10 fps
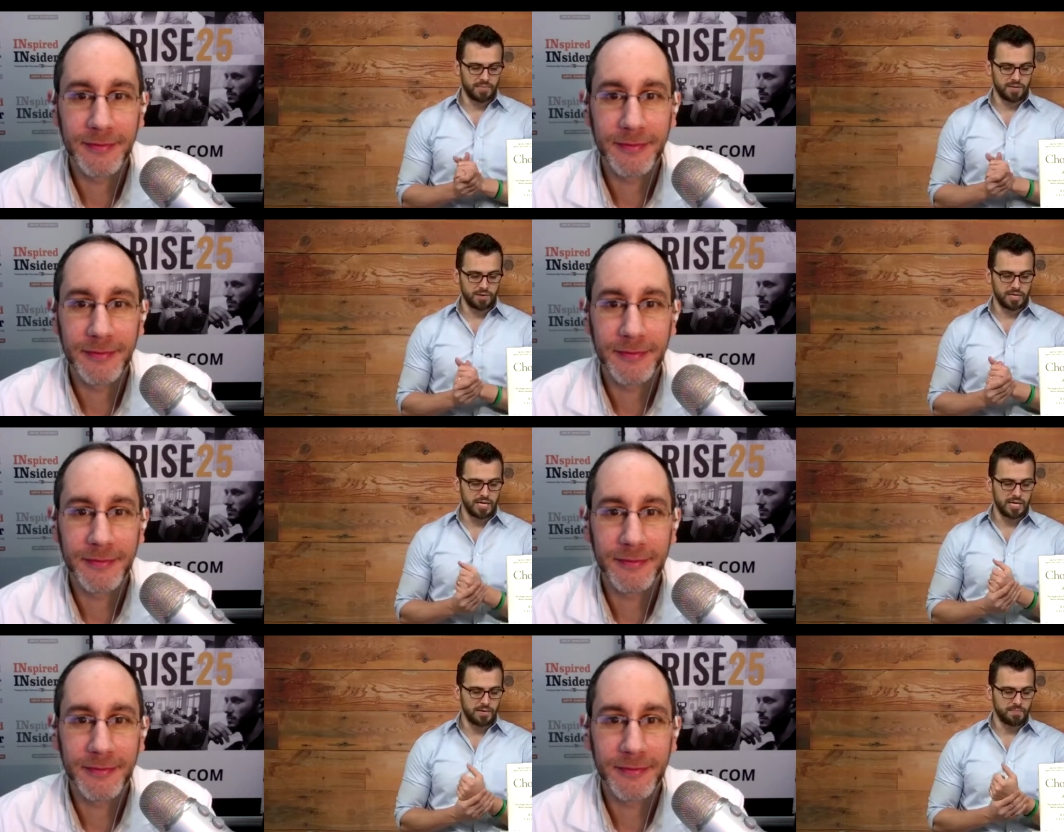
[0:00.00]
Speaker 1: the
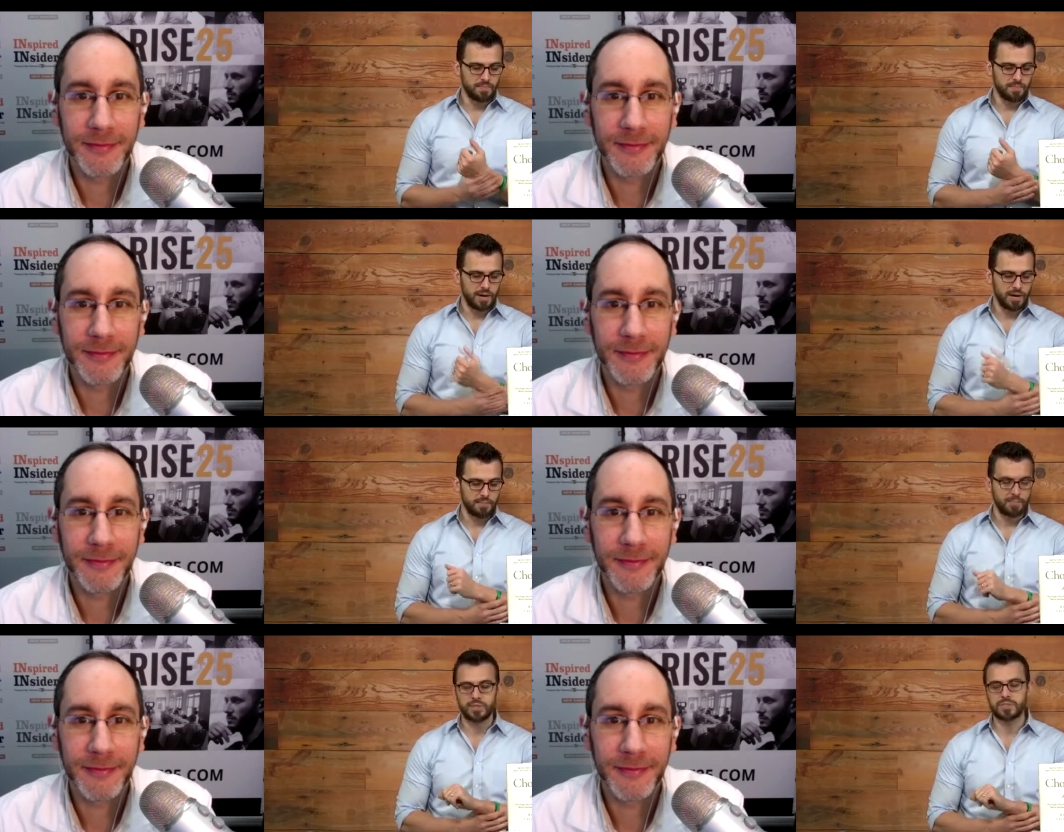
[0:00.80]
key
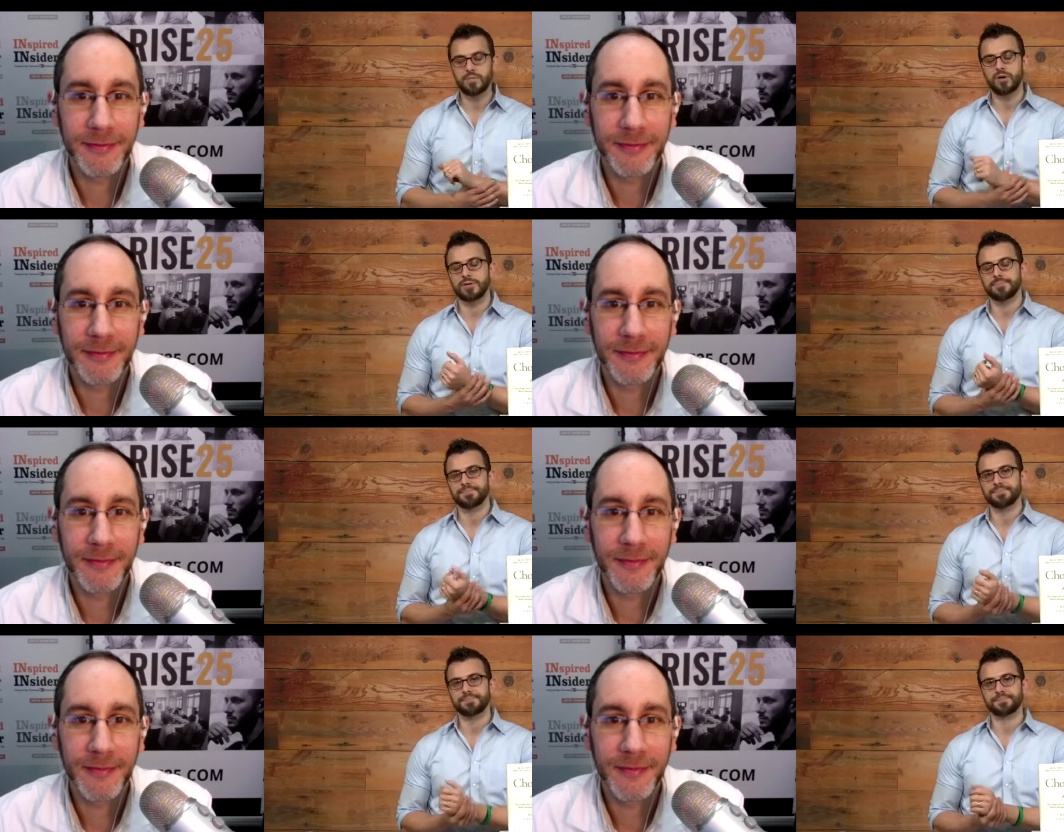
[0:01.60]
points of the book.
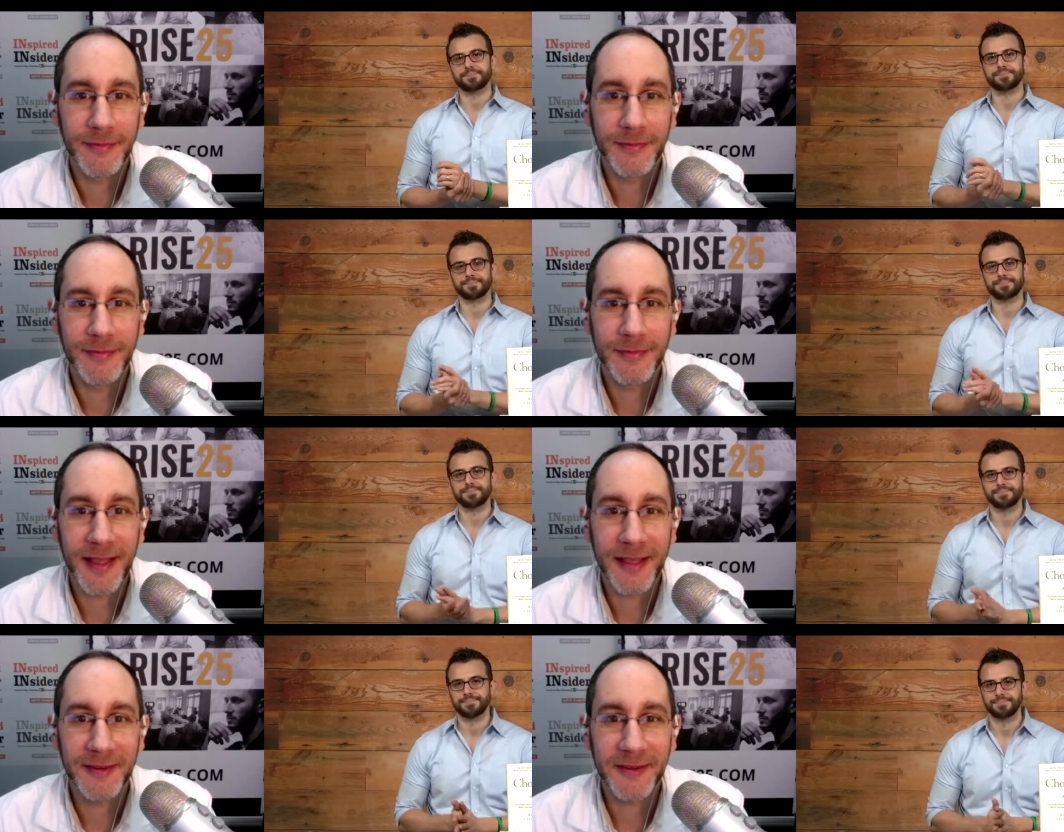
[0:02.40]
I
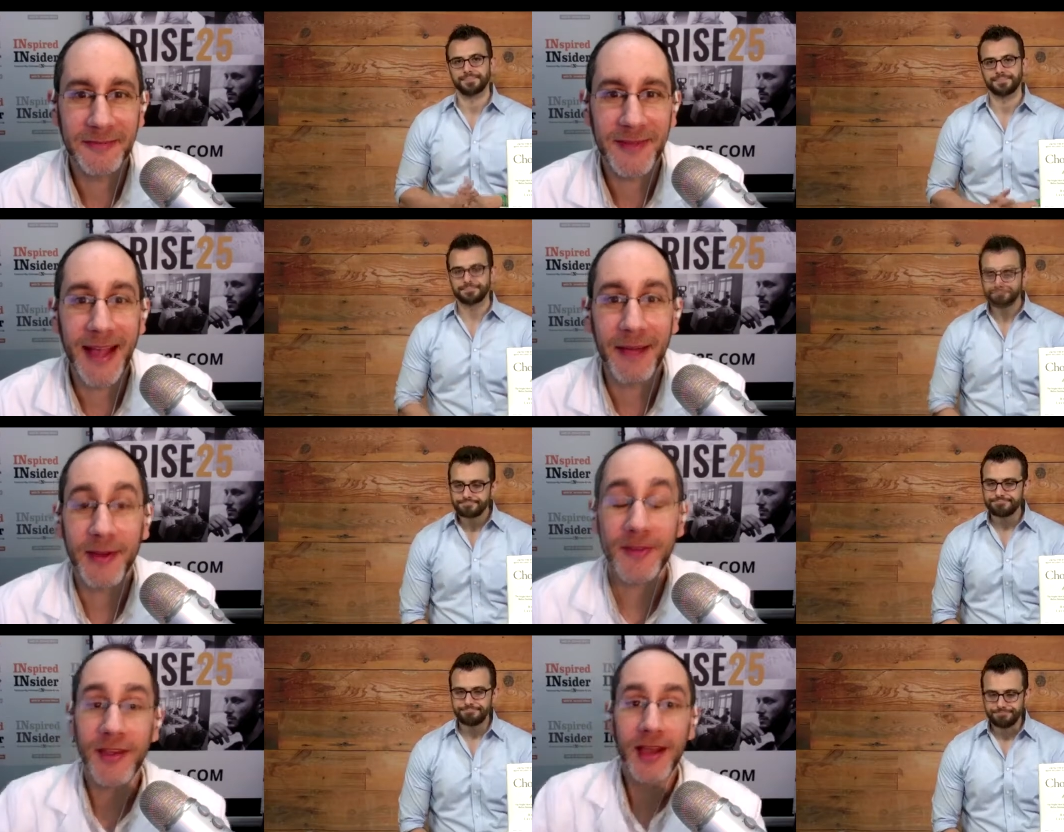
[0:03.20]
love it.
Speaker 2: Yeah,
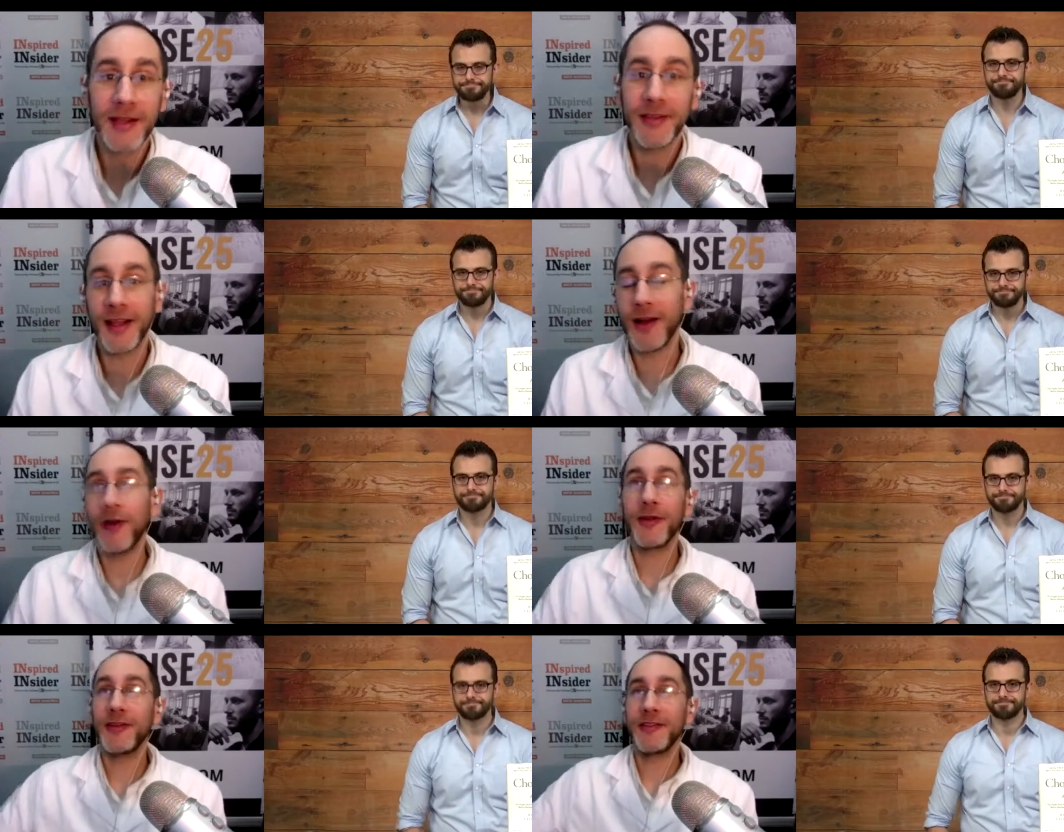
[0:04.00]
because like,
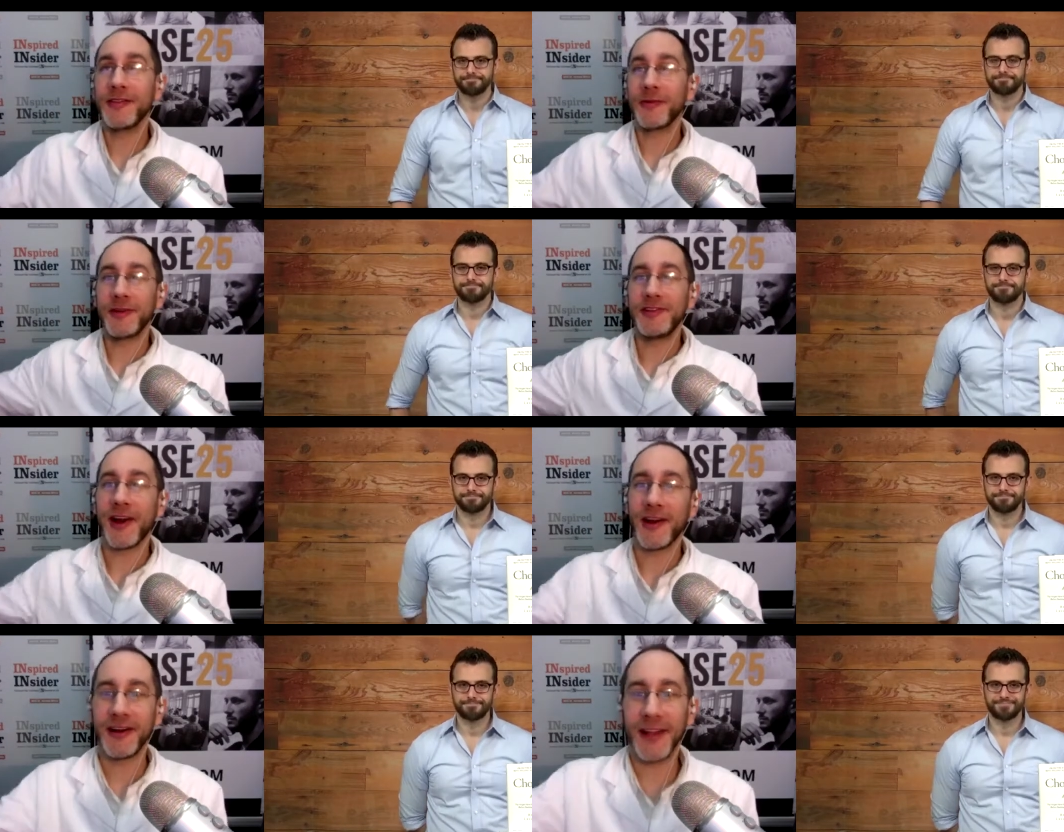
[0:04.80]
oh, you didn't throw a
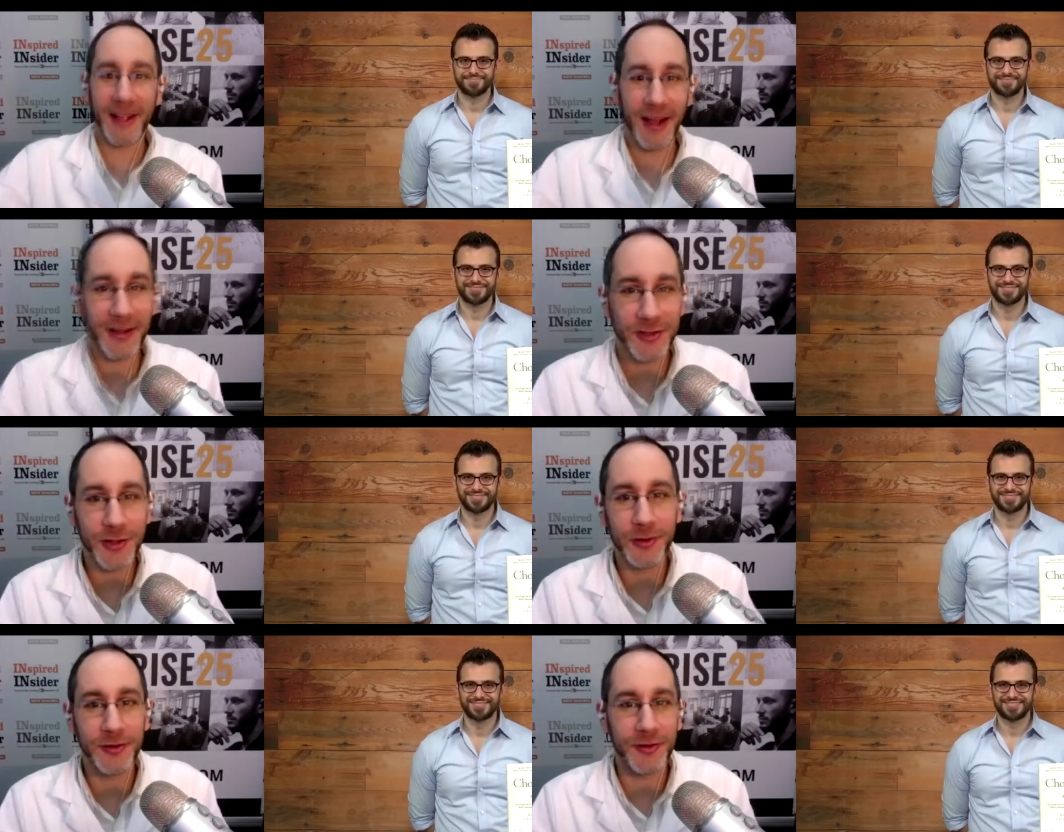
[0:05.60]
dart, and you're like, ah,
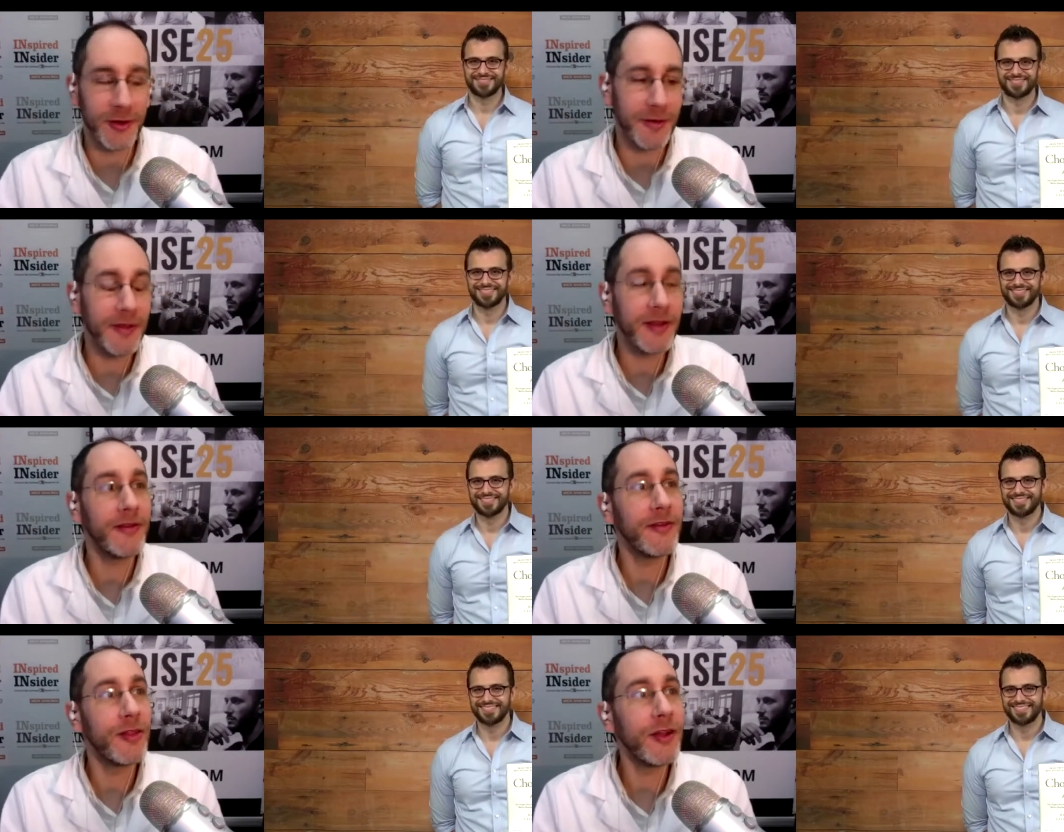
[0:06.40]
choose. Or
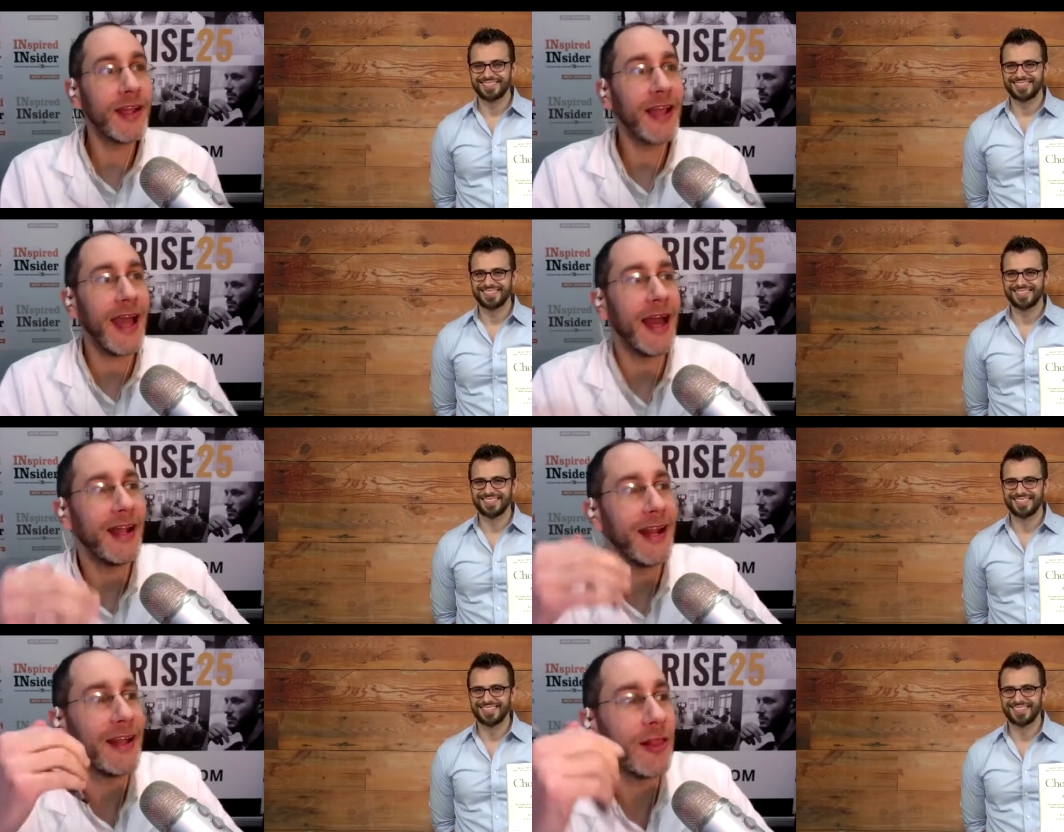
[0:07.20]
looking at
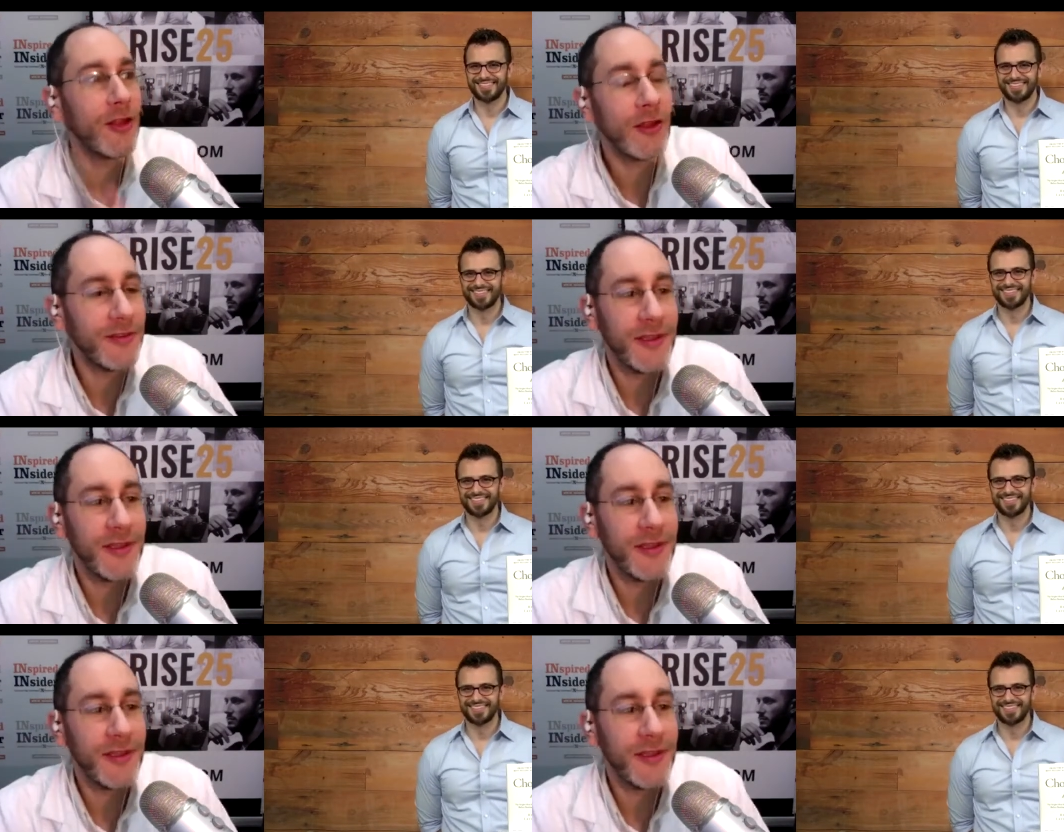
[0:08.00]
it, it